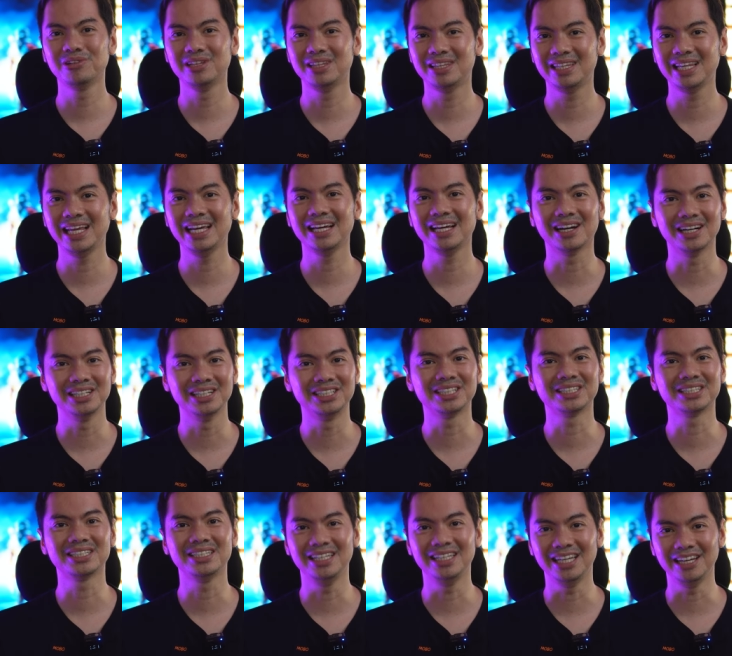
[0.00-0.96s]
would think are
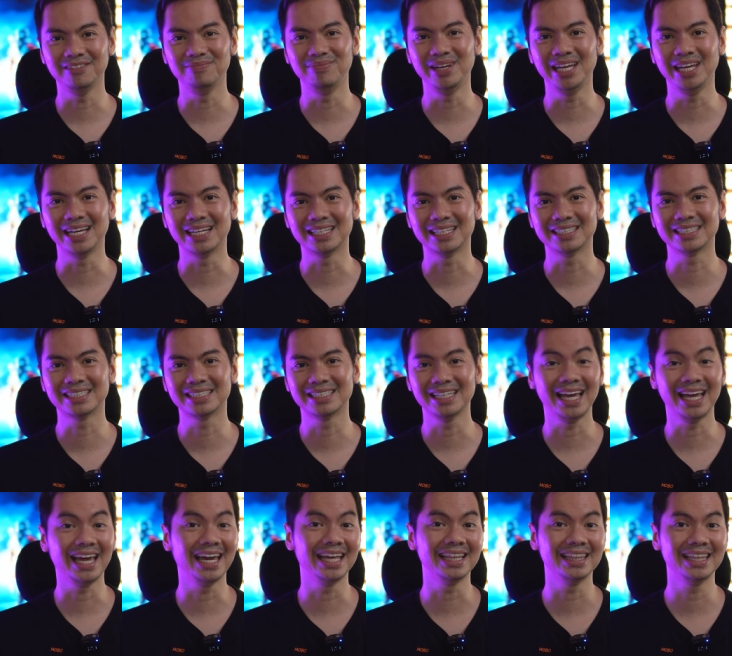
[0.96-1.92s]
just
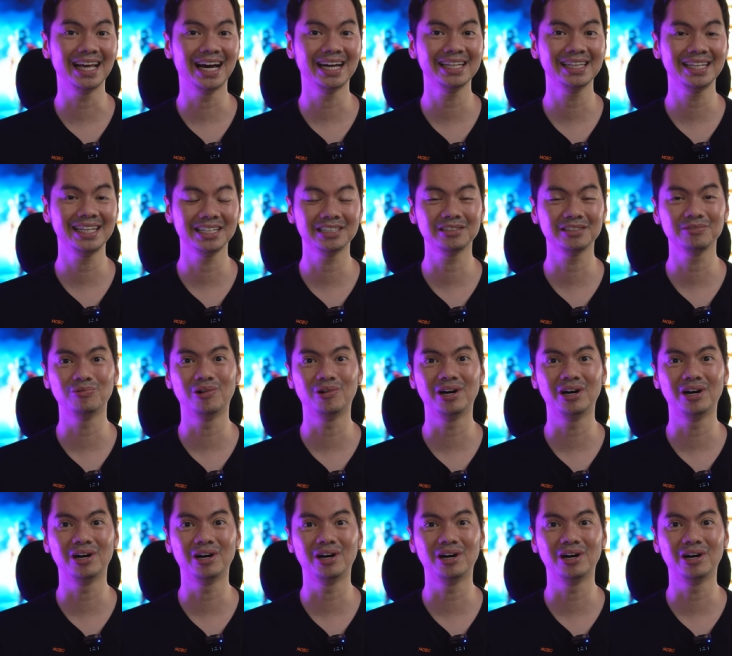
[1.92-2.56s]
gimmicks. And that is